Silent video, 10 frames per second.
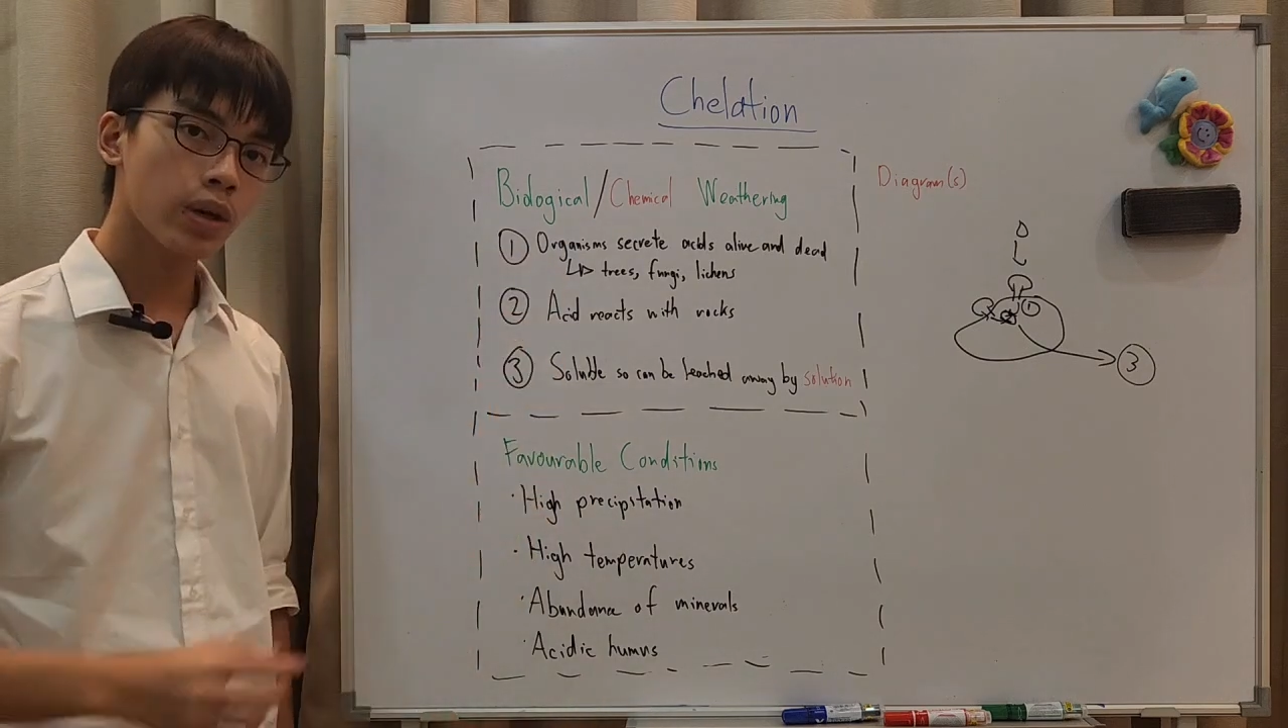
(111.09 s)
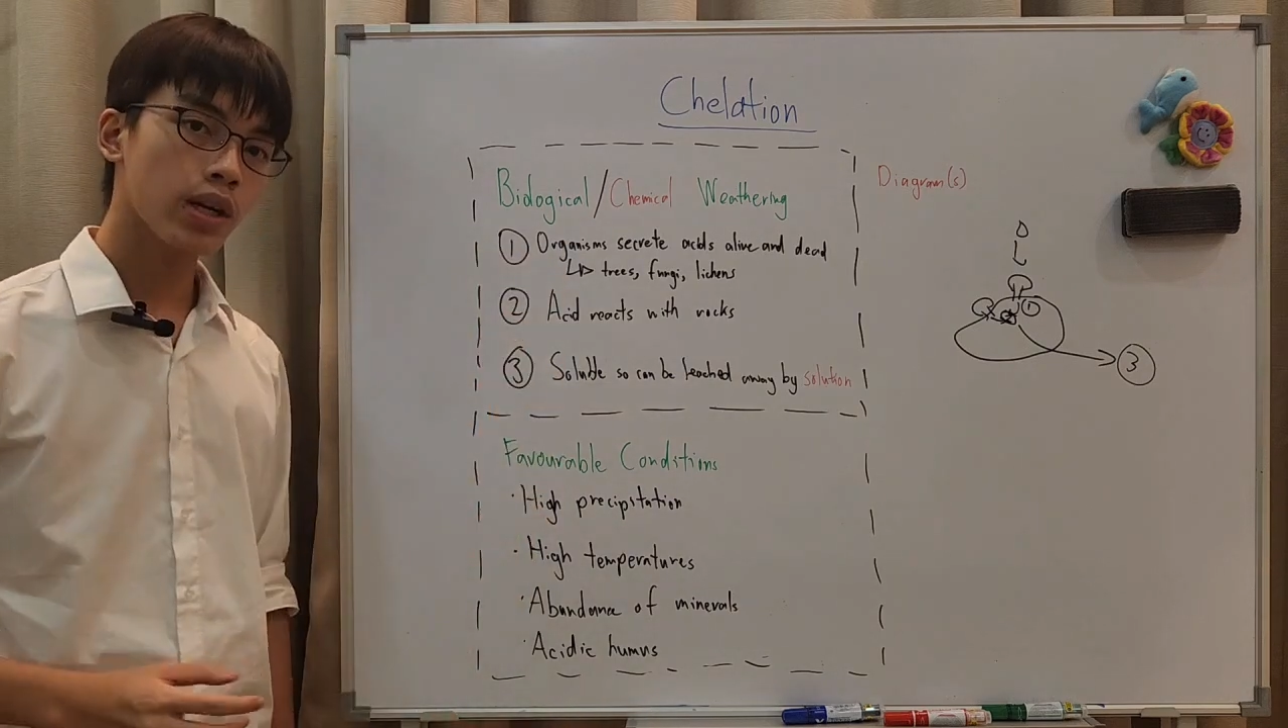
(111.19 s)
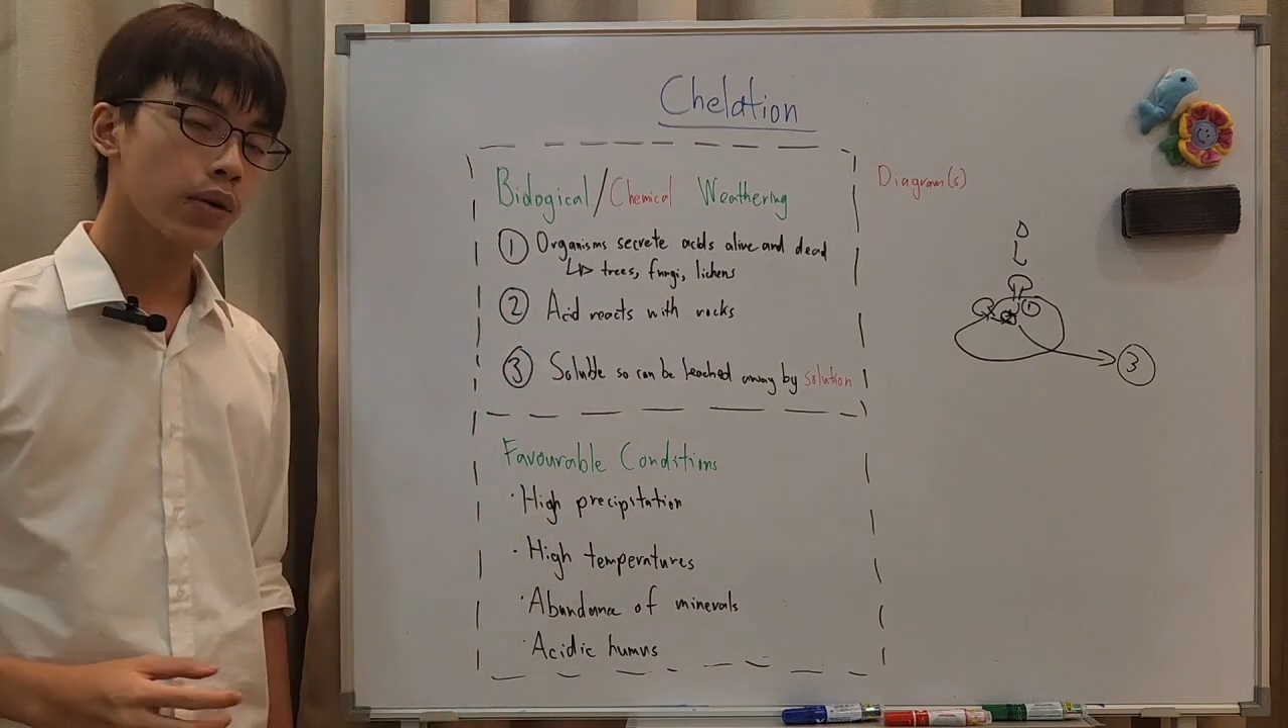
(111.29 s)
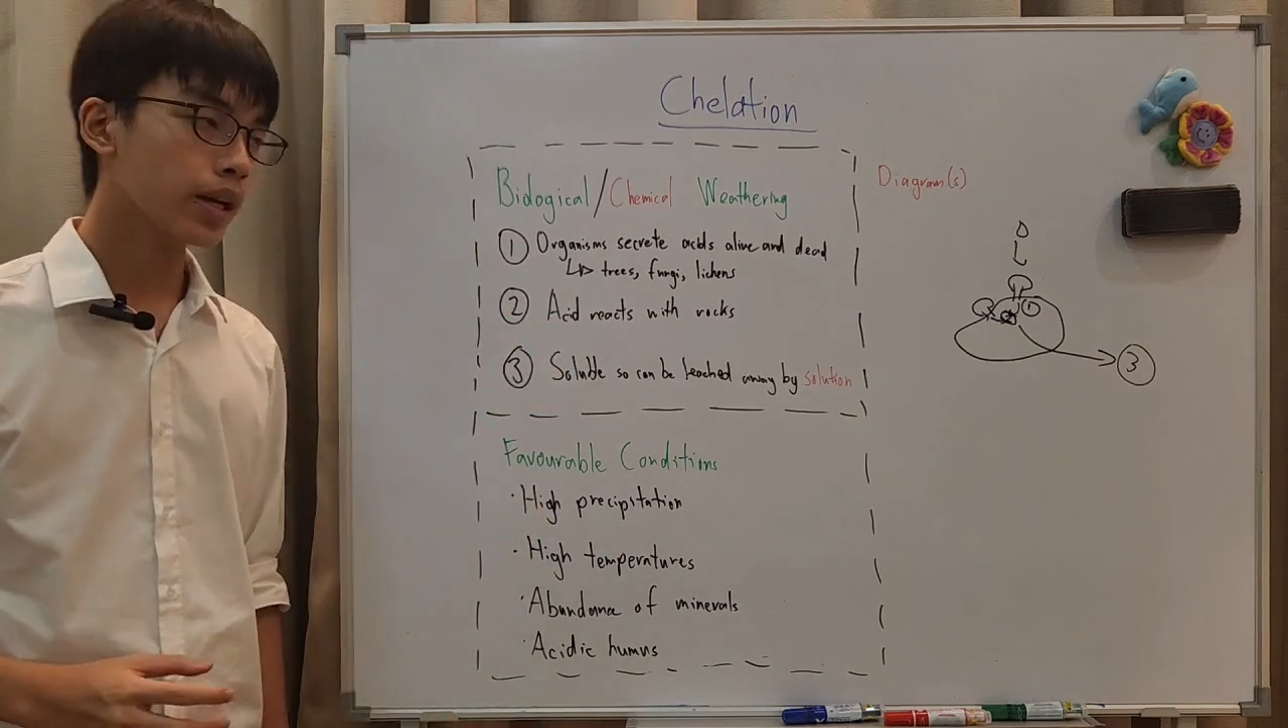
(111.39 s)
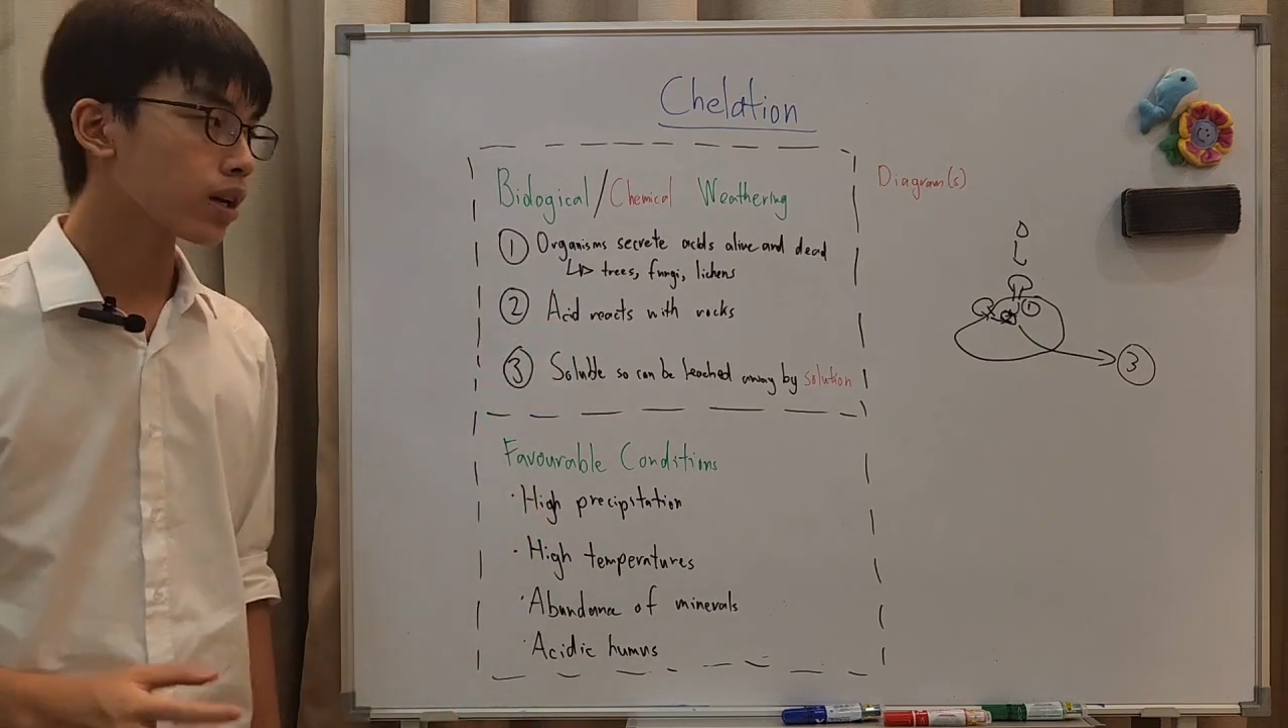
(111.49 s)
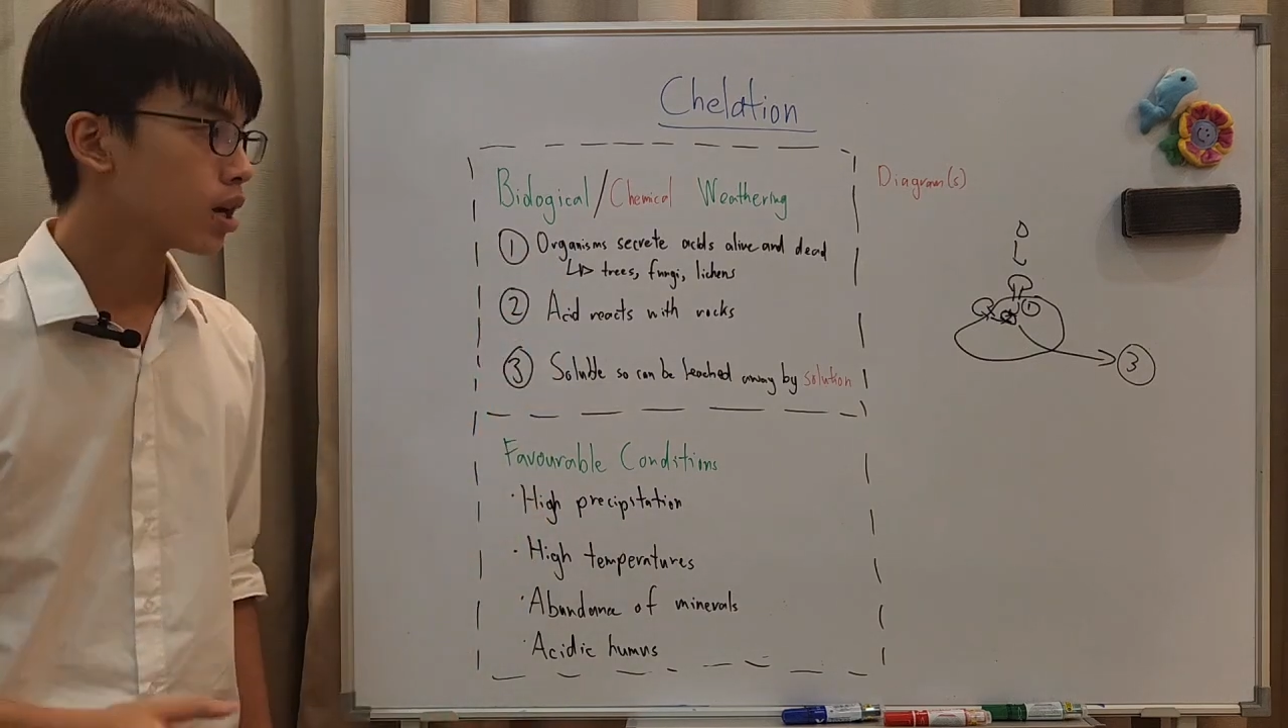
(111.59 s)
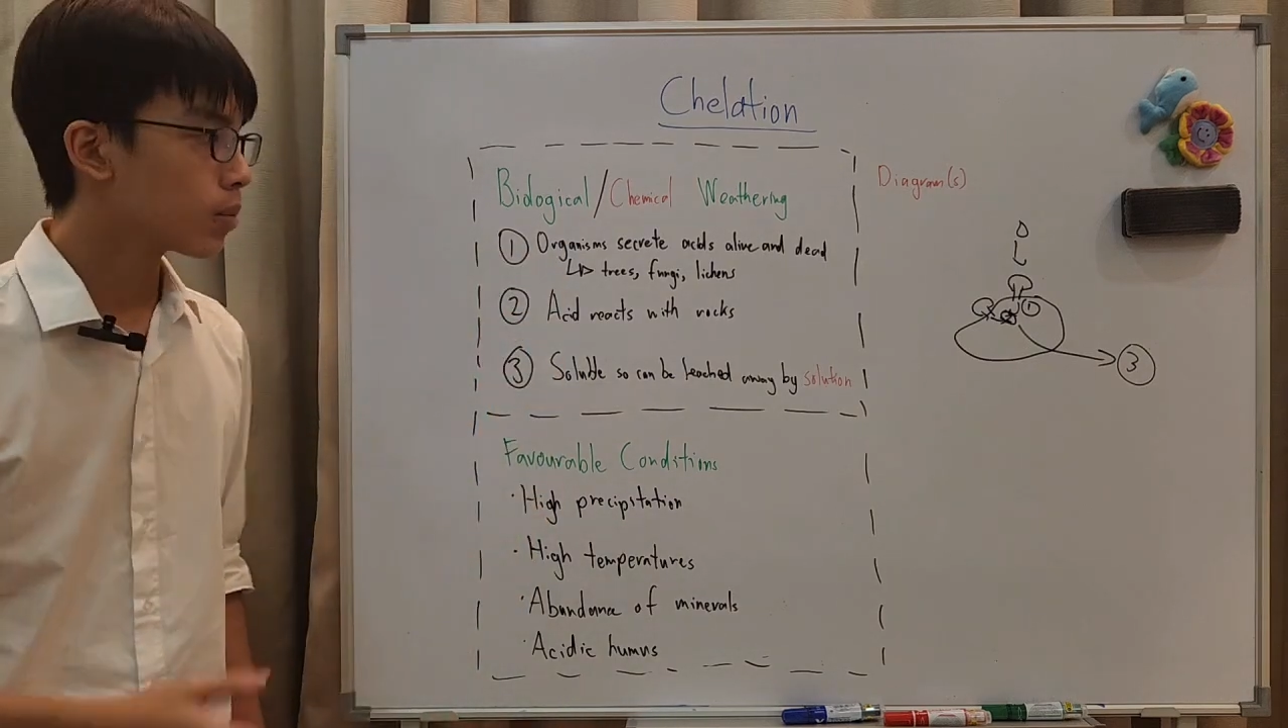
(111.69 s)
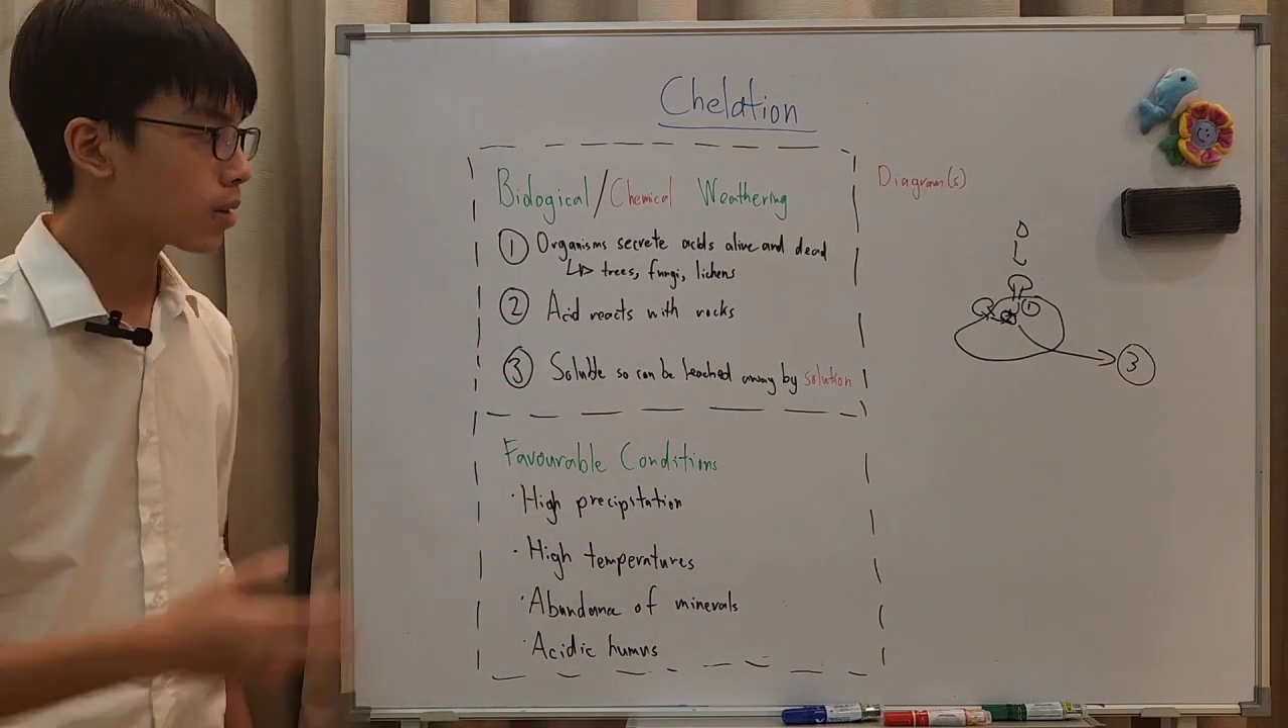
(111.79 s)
weathering,